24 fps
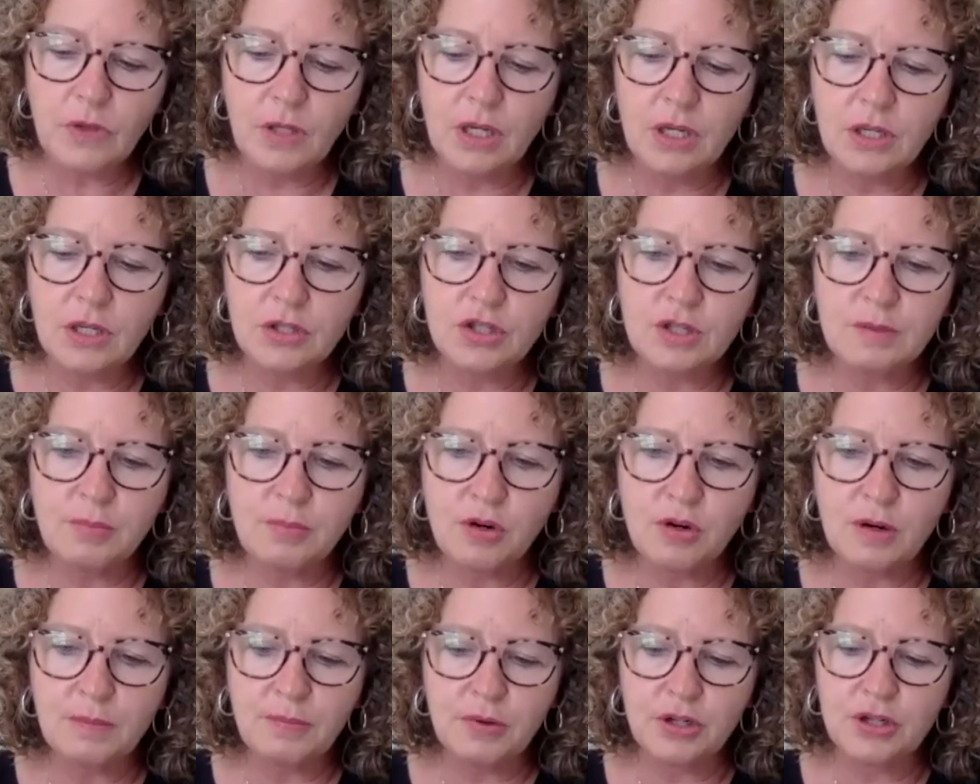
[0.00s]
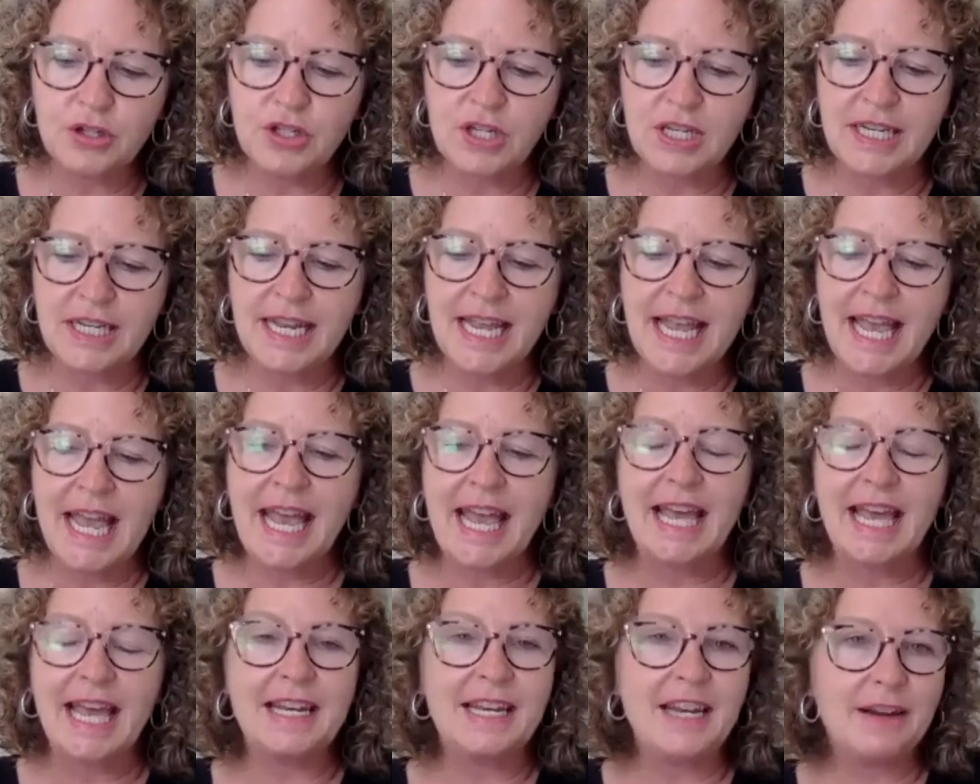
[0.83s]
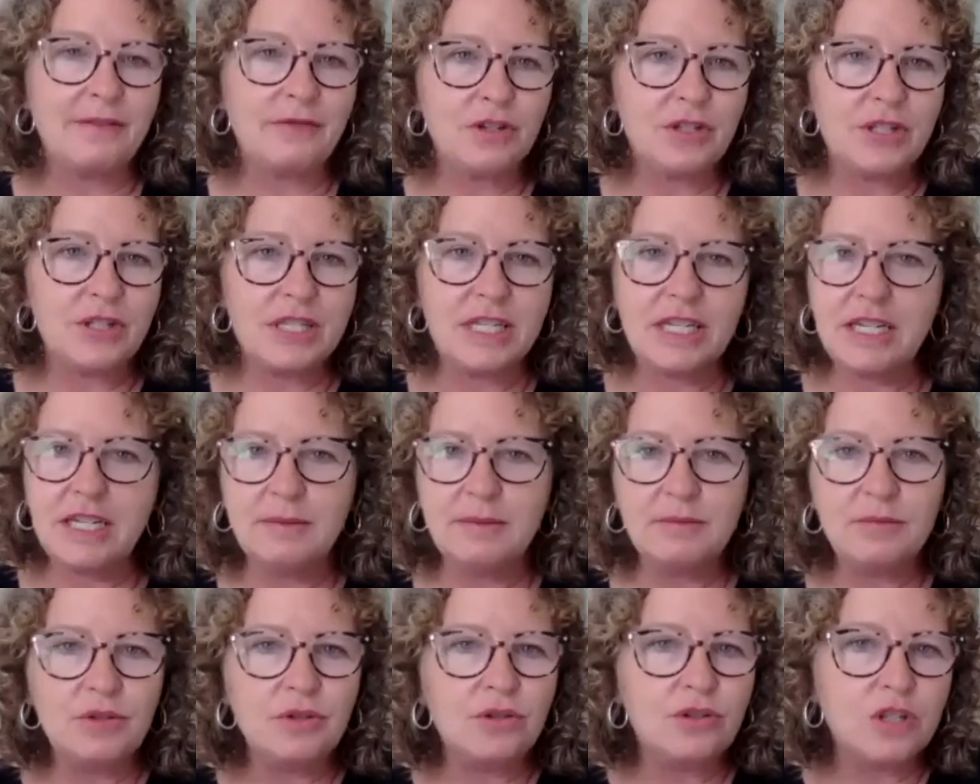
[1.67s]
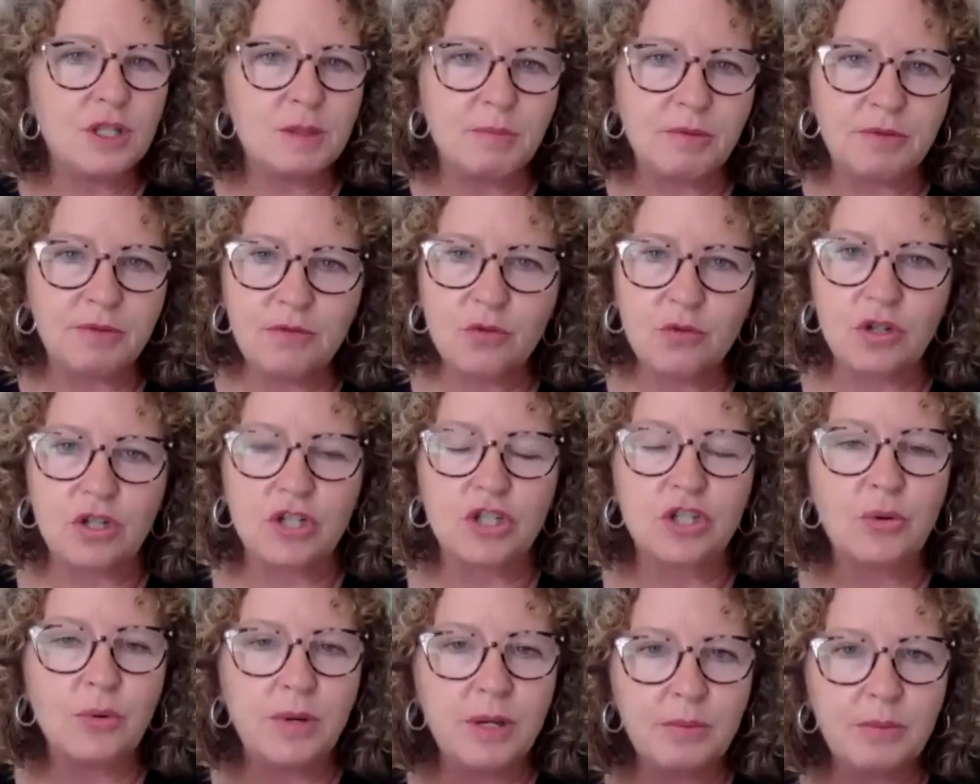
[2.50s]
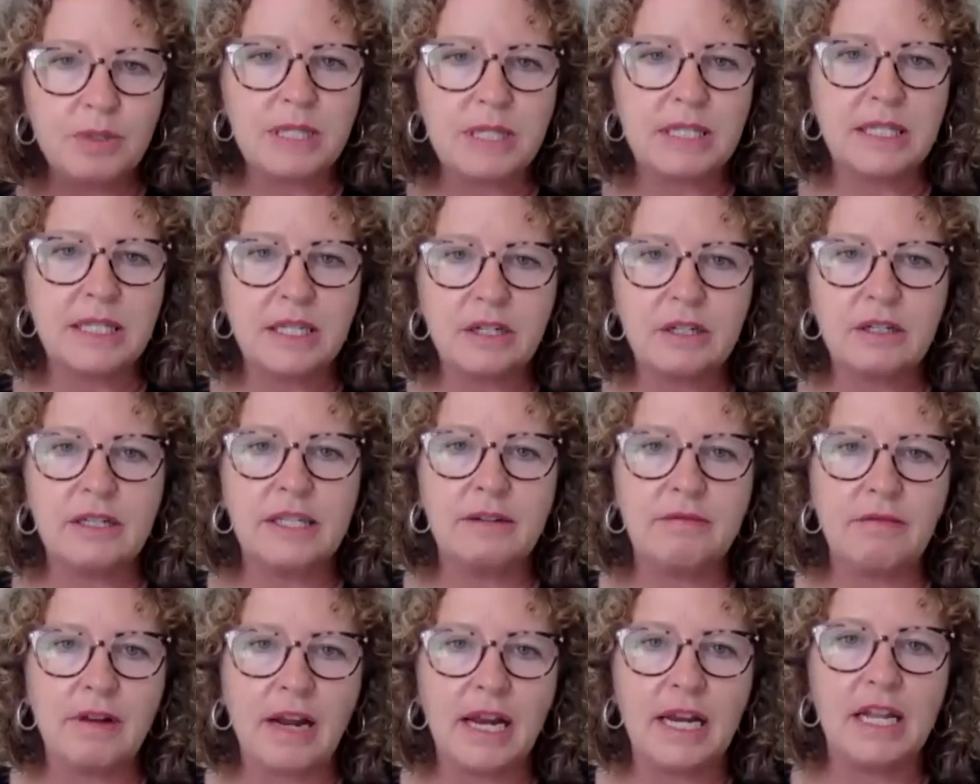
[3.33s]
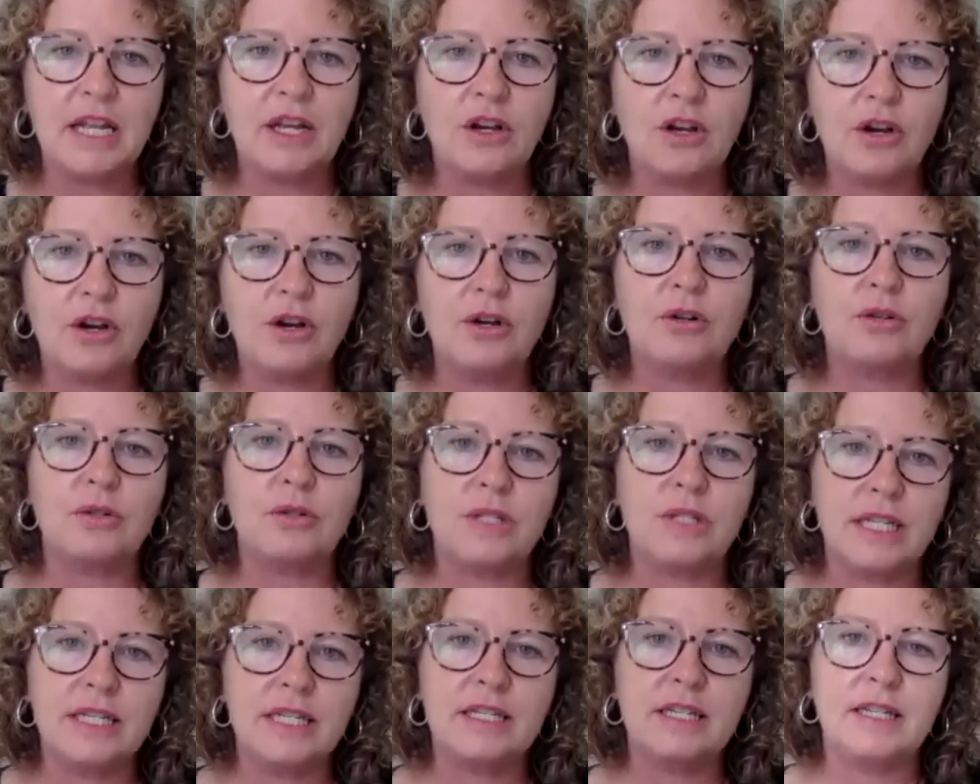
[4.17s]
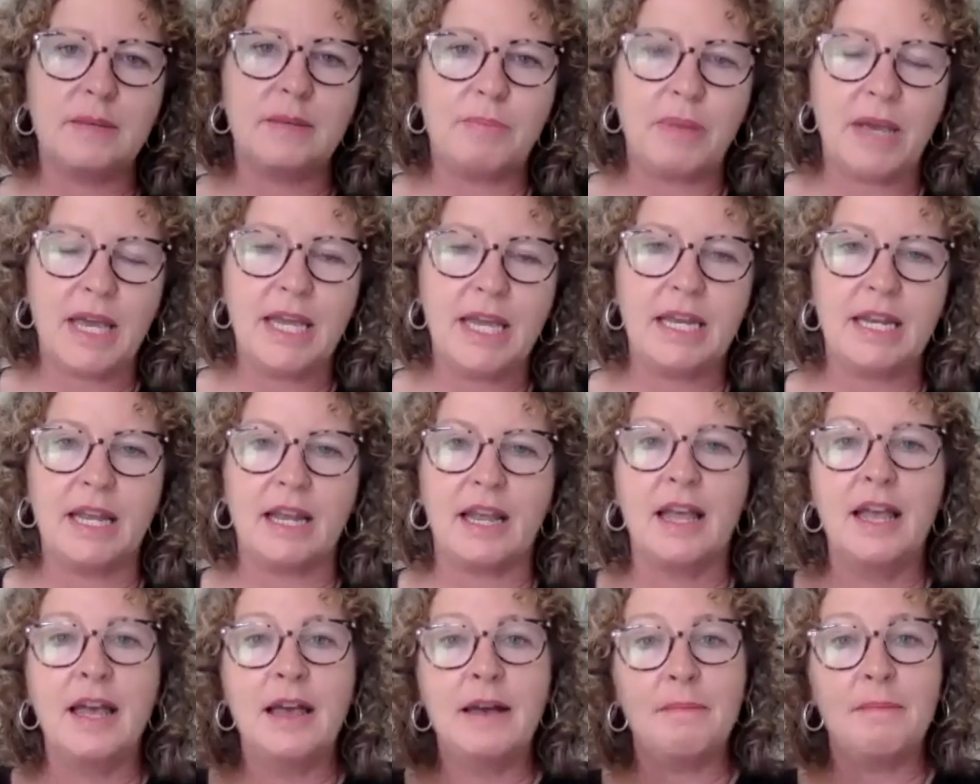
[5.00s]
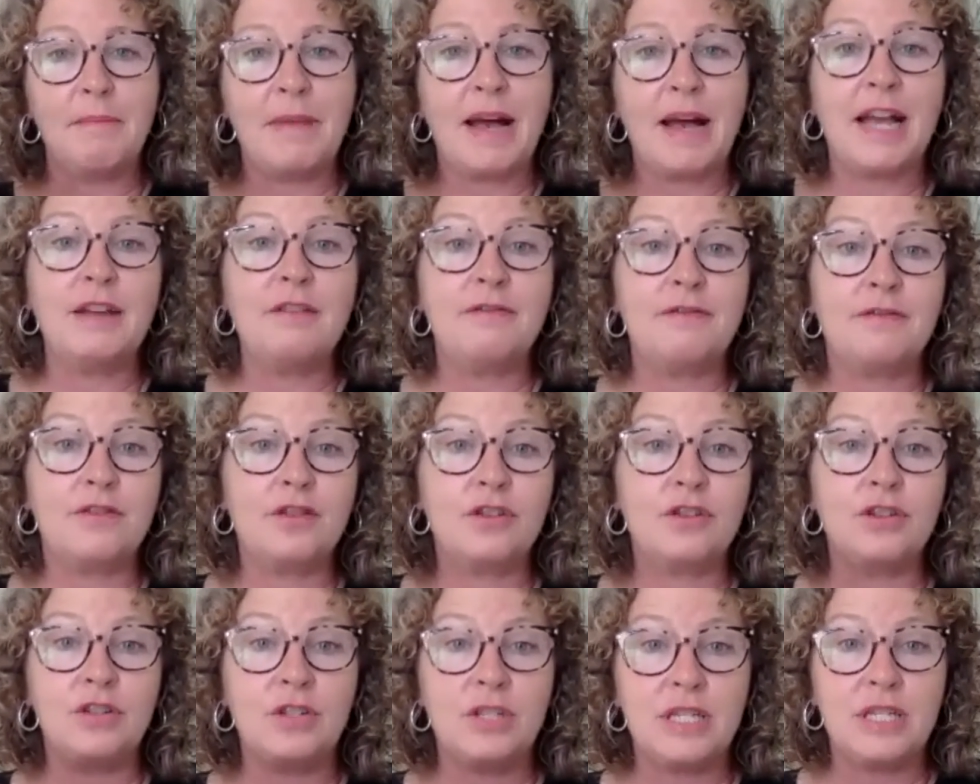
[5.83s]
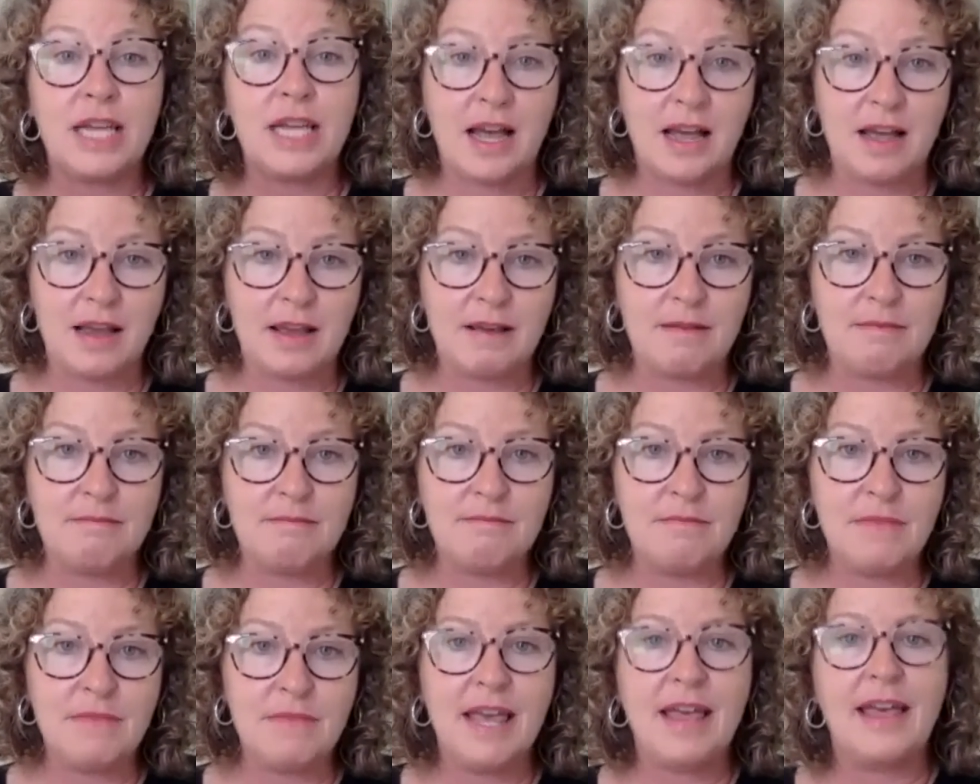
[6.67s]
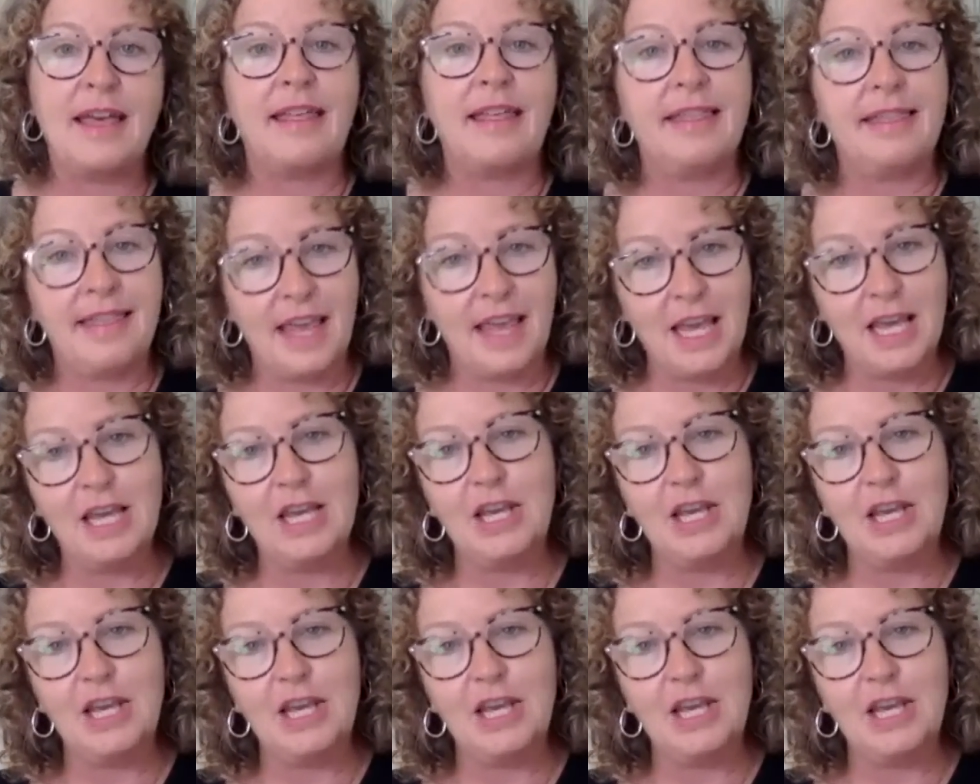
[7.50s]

support person had never seen him do this before. So he was literally writing codes into the painting. My first time, thank